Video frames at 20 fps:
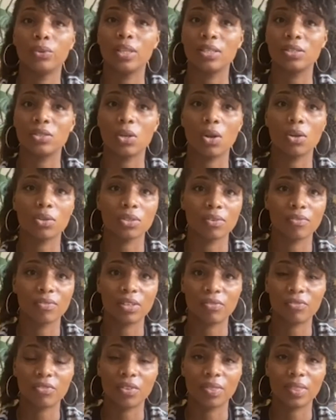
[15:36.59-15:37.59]
There's lots of
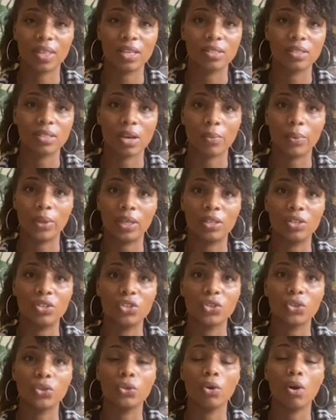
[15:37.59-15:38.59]
different things that we can
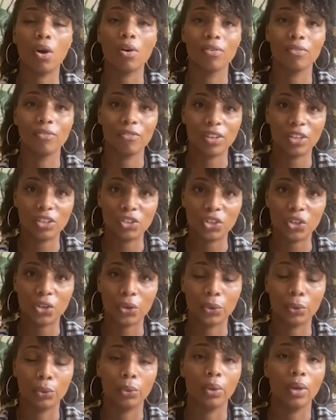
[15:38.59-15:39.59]
do on
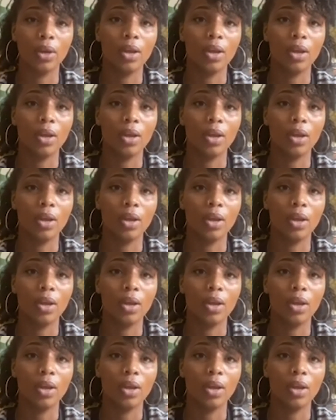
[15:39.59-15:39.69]
video